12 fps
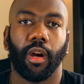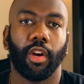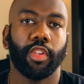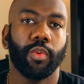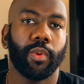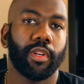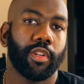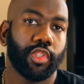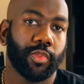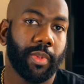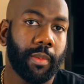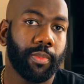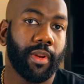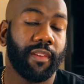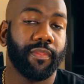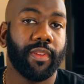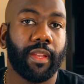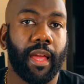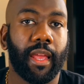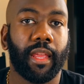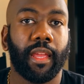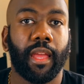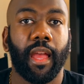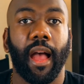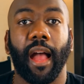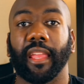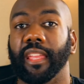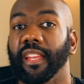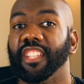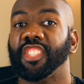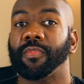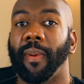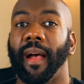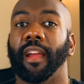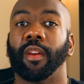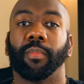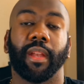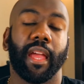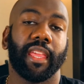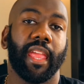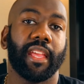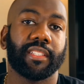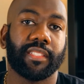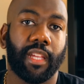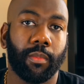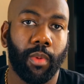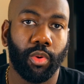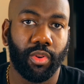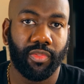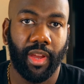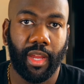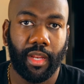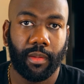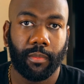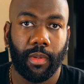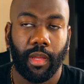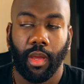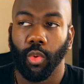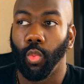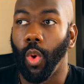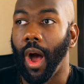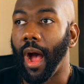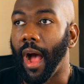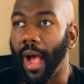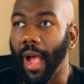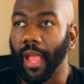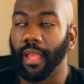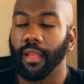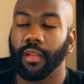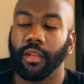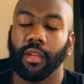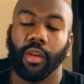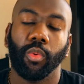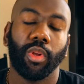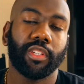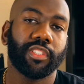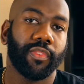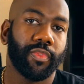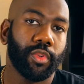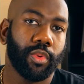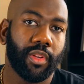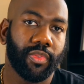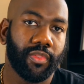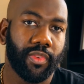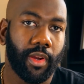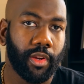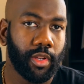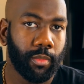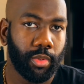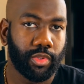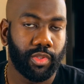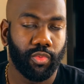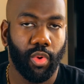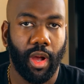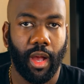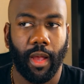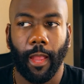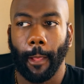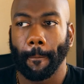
Are you one of those people that feel like, I get inspired, but I can't stay motivated? Why? Well, it's a few different variables of why.